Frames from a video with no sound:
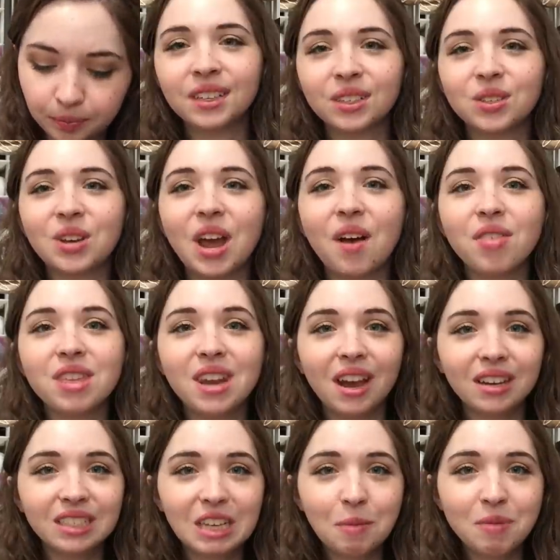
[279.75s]
So now the
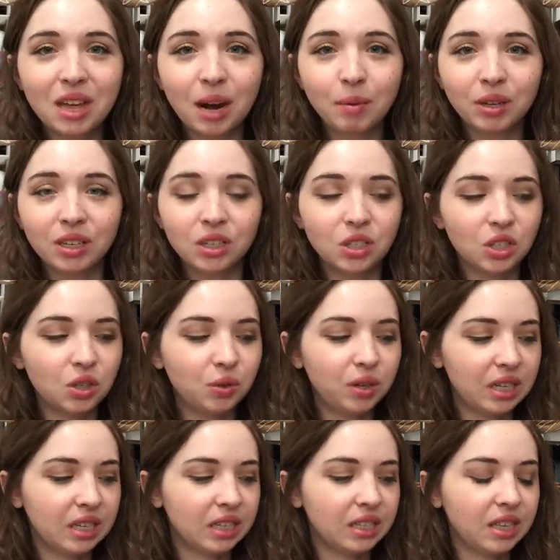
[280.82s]
next step that I'm going to do
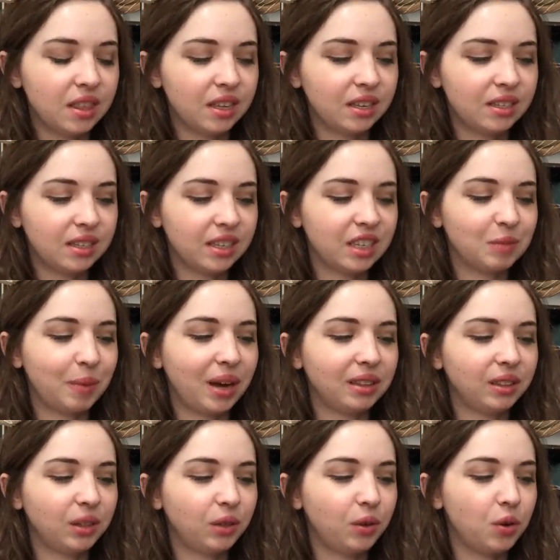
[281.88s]
is this is my
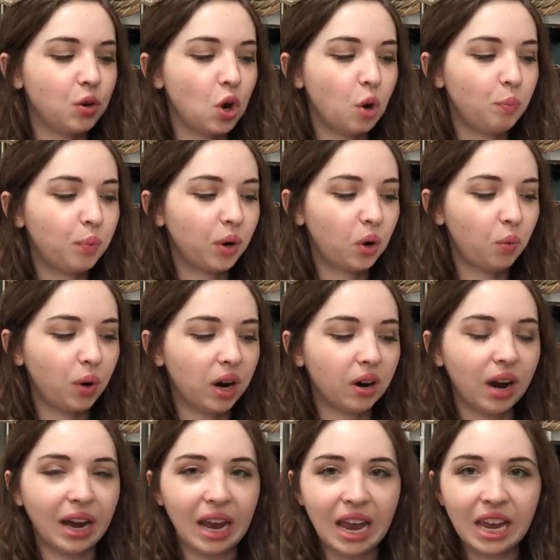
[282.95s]
little notebook
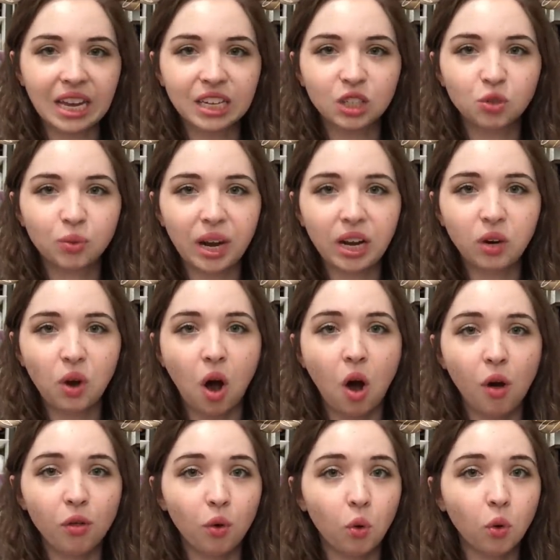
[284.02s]
where I handwrite
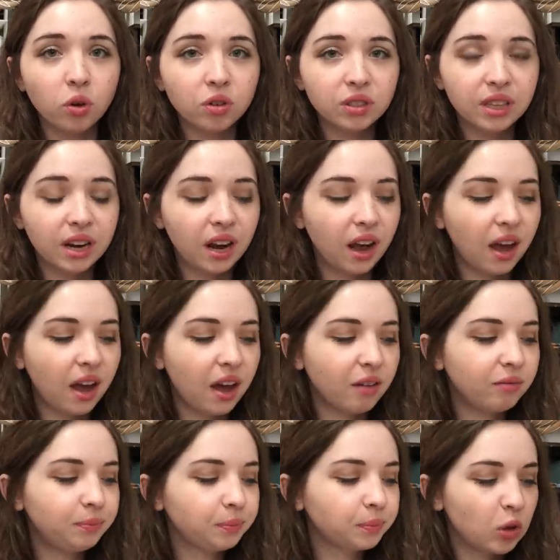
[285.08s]
all the orders that I
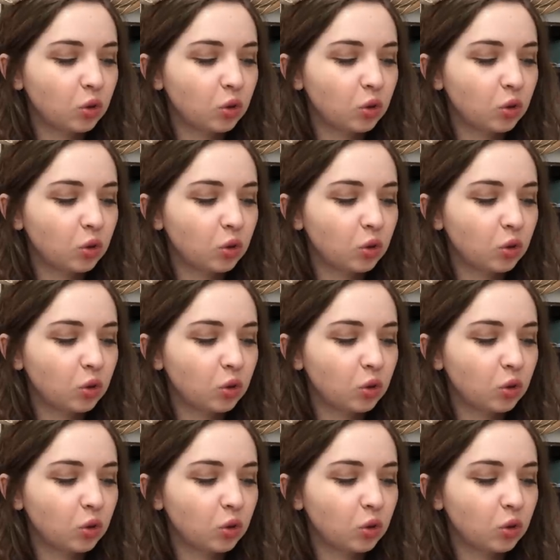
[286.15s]
have.